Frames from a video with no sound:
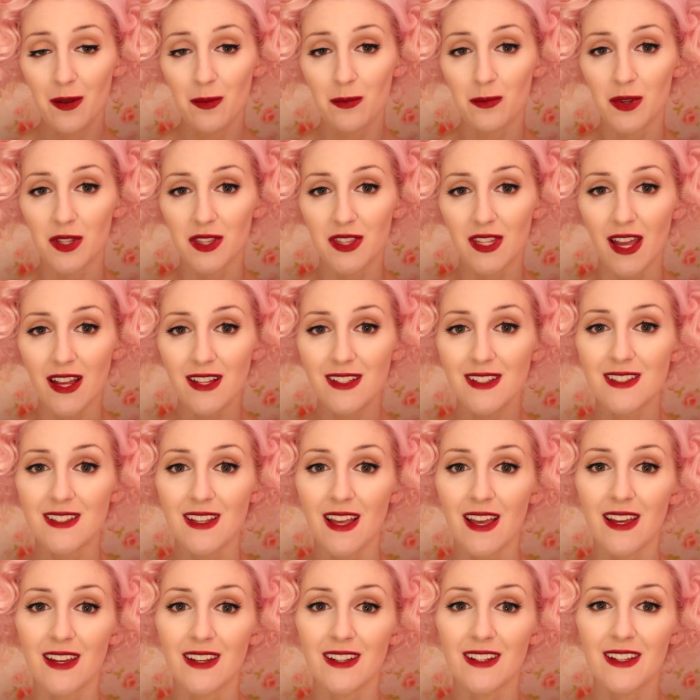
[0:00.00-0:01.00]
but that
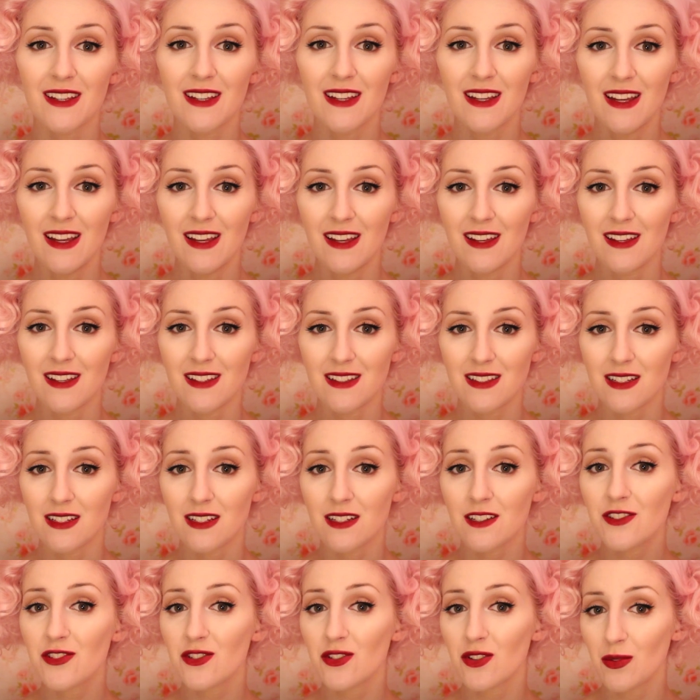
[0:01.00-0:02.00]
said, it's an
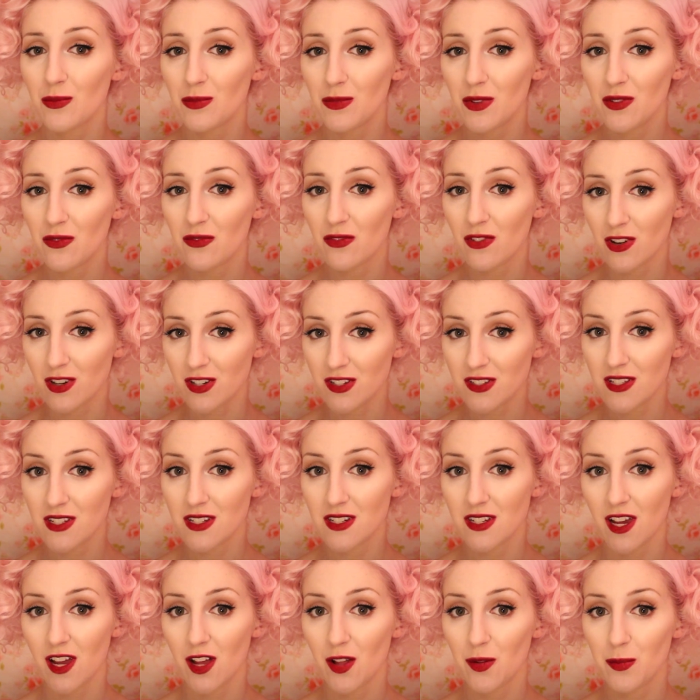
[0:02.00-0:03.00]
extremely
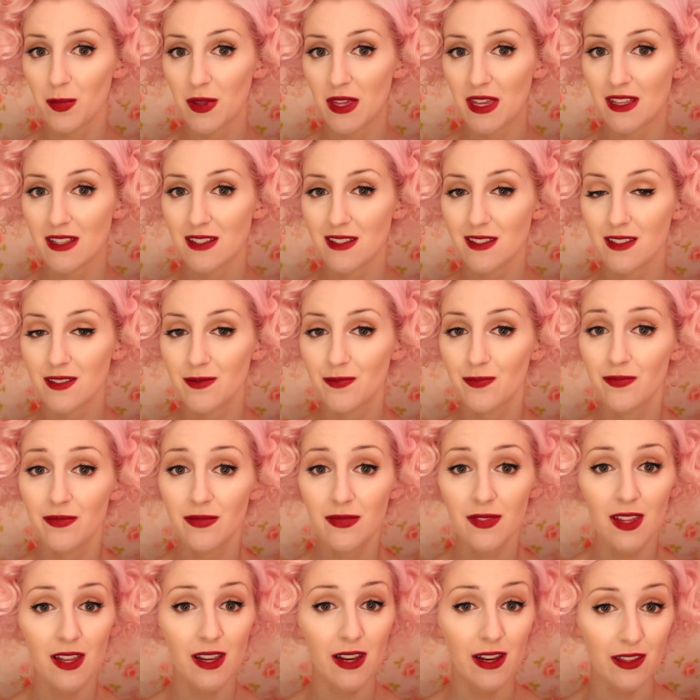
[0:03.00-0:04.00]
versatile piece,
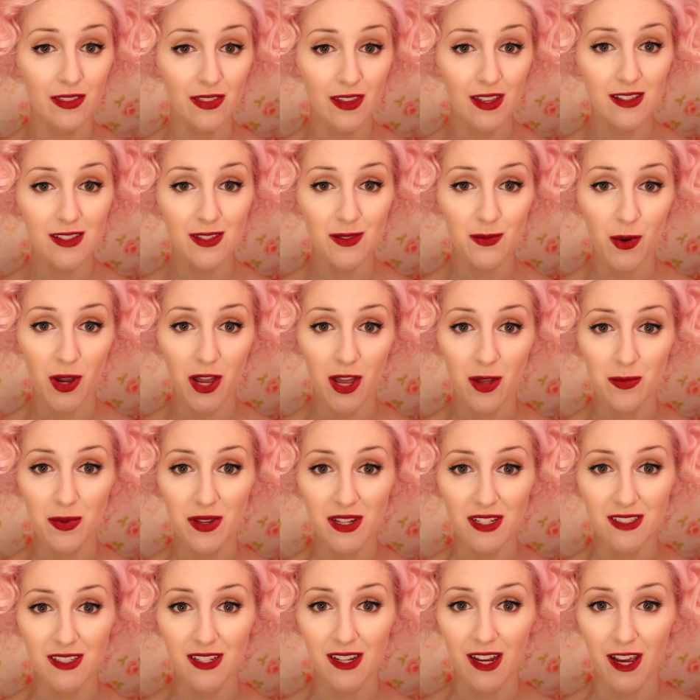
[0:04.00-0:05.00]
and that's why I
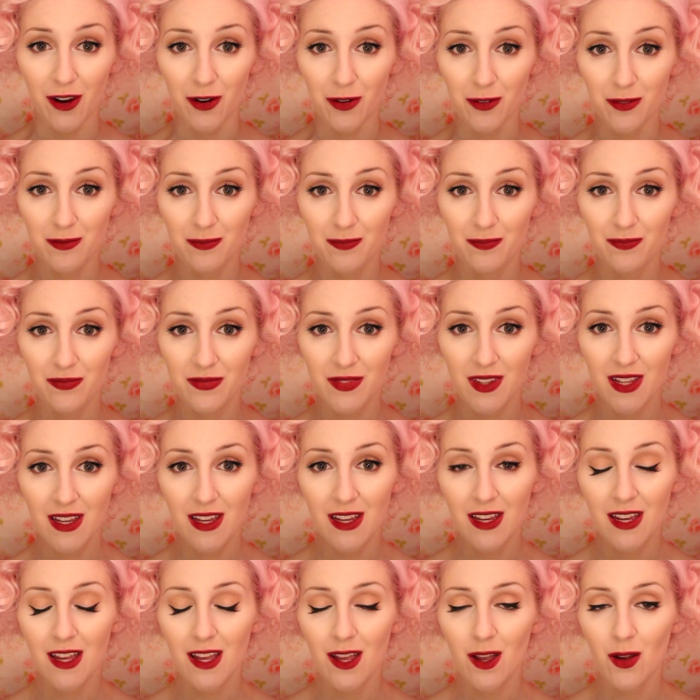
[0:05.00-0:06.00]
picked it out.
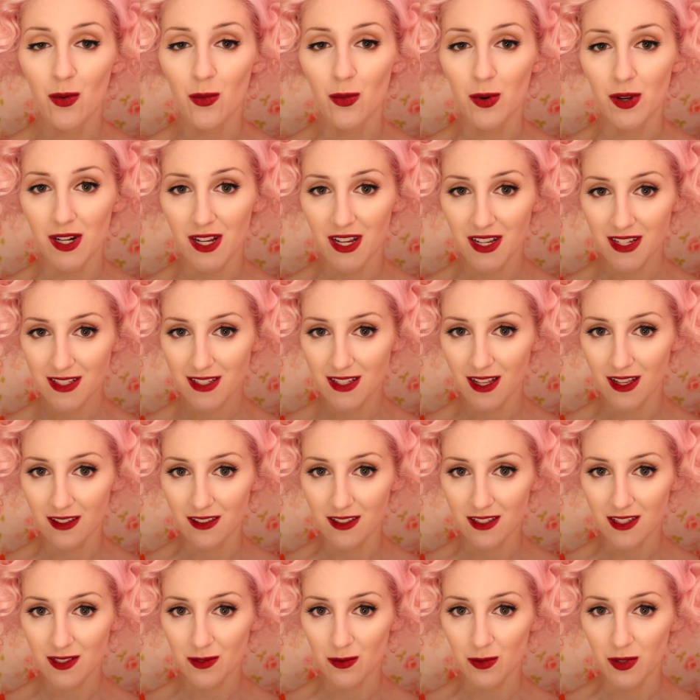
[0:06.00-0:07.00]
When I saw
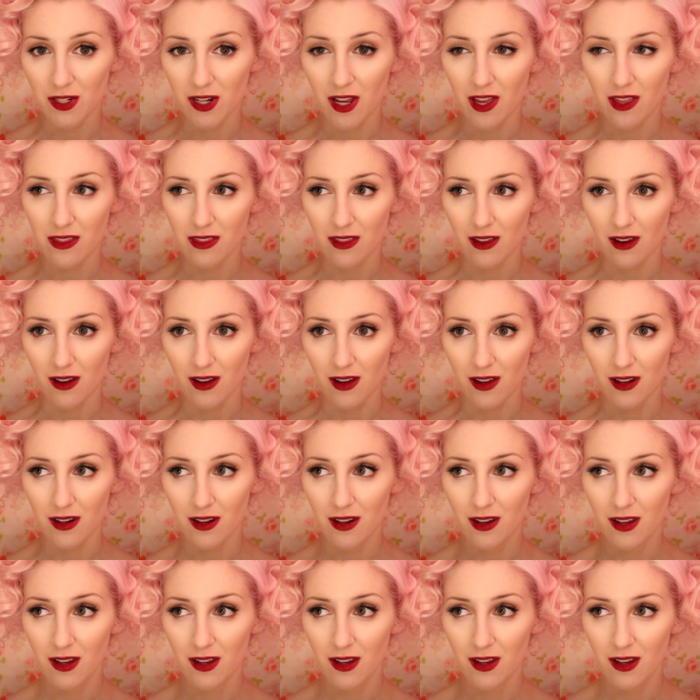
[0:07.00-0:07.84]
this one, I thought,